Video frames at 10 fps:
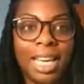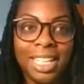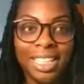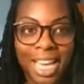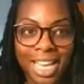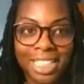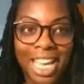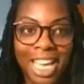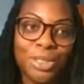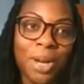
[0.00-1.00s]
Yes,
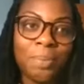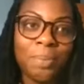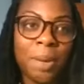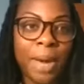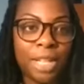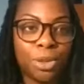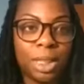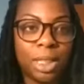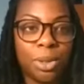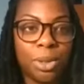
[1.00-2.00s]
I do have my master's in
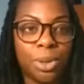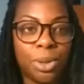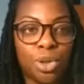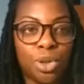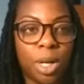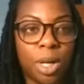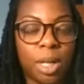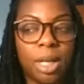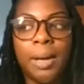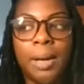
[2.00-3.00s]
clinical social work,
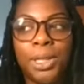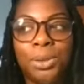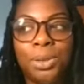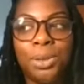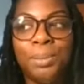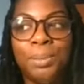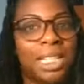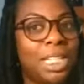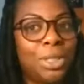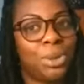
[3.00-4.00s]
but you can be a
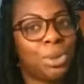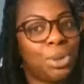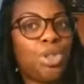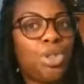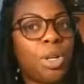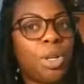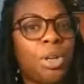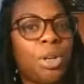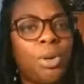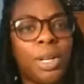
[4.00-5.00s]
clinical social
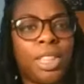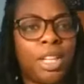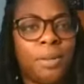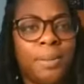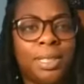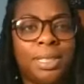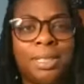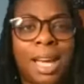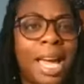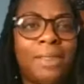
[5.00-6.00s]
worker or a therapist and
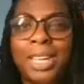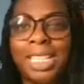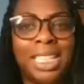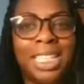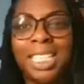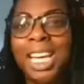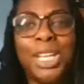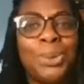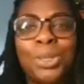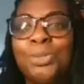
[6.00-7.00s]
not have any
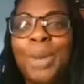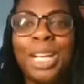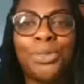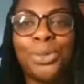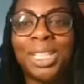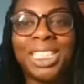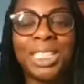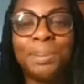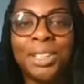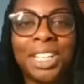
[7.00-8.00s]
sort of mindfulness
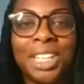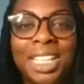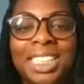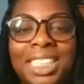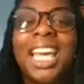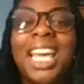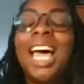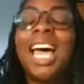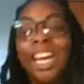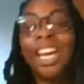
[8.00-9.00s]
experience.
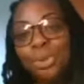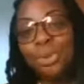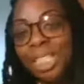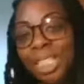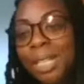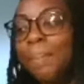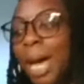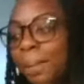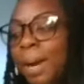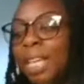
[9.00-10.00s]
Actually, my
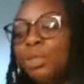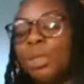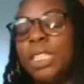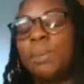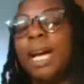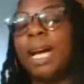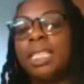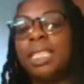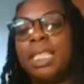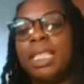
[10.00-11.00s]
mindfulness
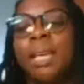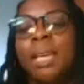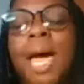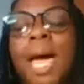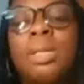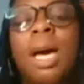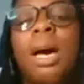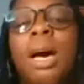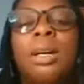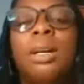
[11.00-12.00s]
practice came out
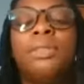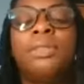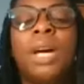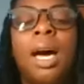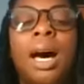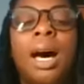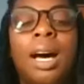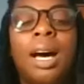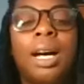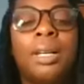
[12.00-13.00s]
of
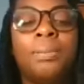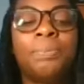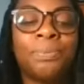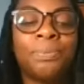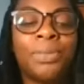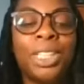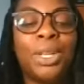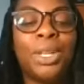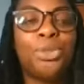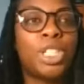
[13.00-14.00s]
um, you
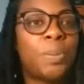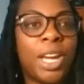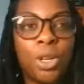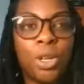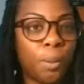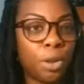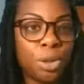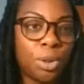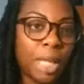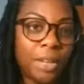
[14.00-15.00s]
know, just my own
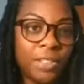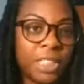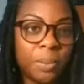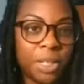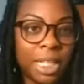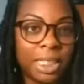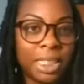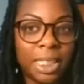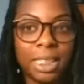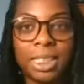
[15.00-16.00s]
personal life
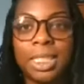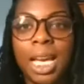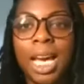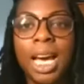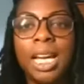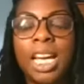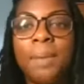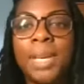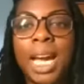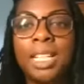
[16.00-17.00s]
experiences uh,
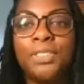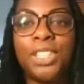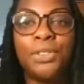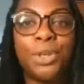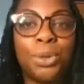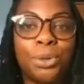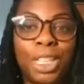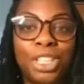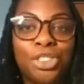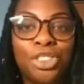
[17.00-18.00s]
coming out of difficult
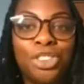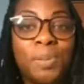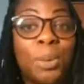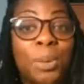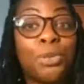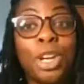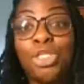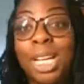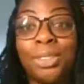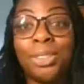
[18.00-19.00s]
relationships. I was
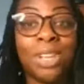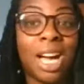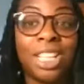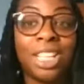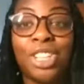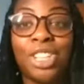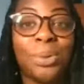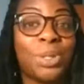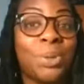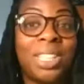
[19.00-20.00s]
fresh out of college. I
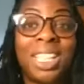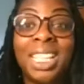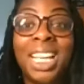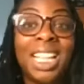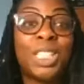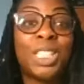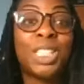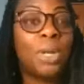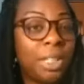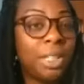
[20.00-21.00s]
was only like
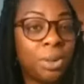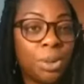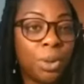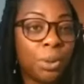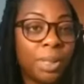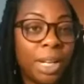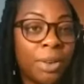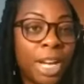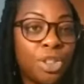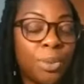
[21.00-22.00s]
20 years old when I
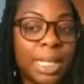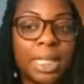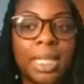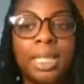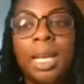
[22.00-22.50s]
graduated.